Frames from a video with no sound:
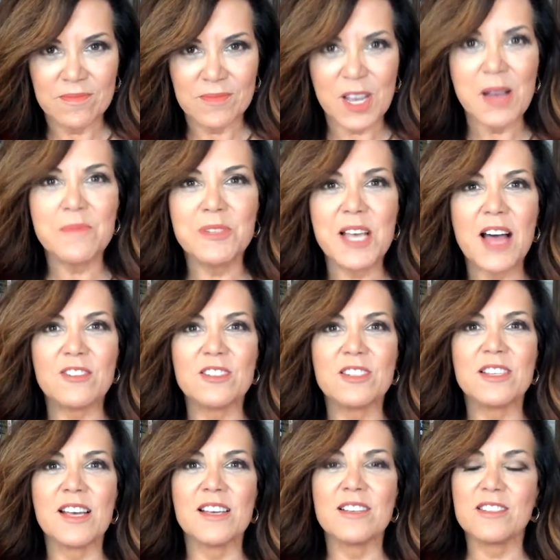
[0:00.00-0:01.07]
comes out and
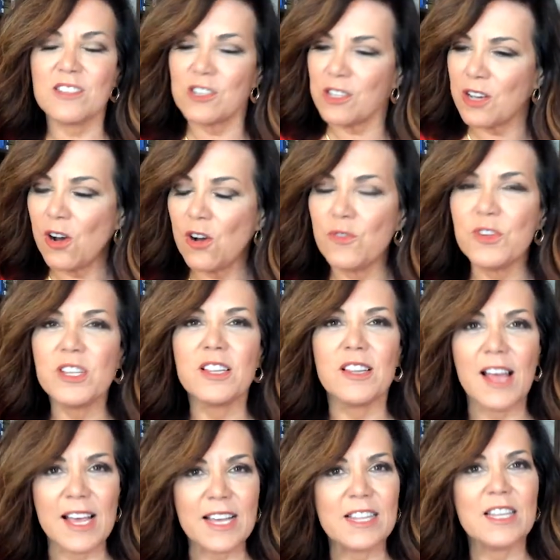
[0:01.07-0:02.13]
says COVID
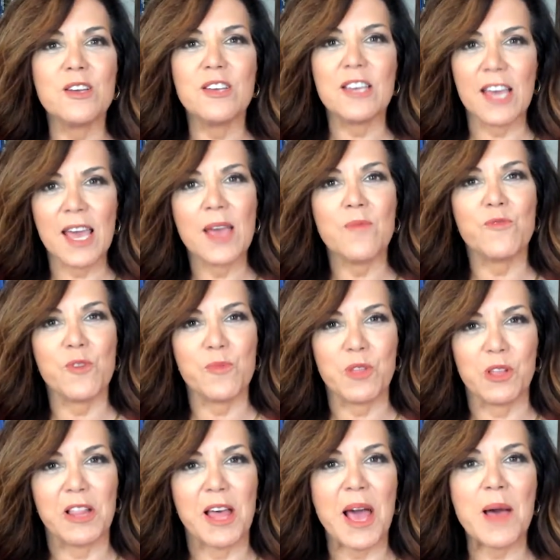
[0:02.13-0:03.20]
likely came from the
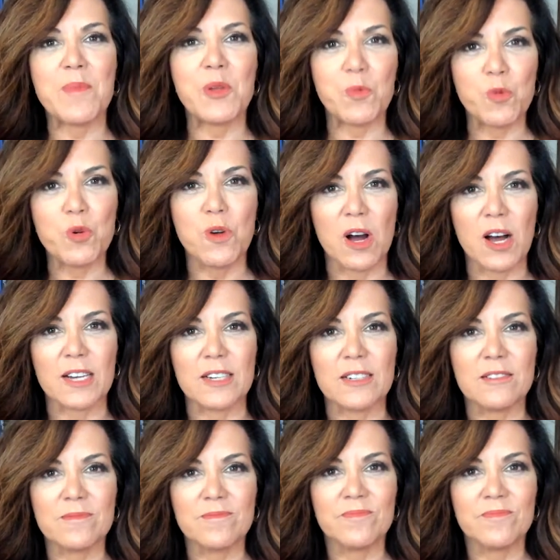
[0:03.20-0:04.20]
lab in Wuhan,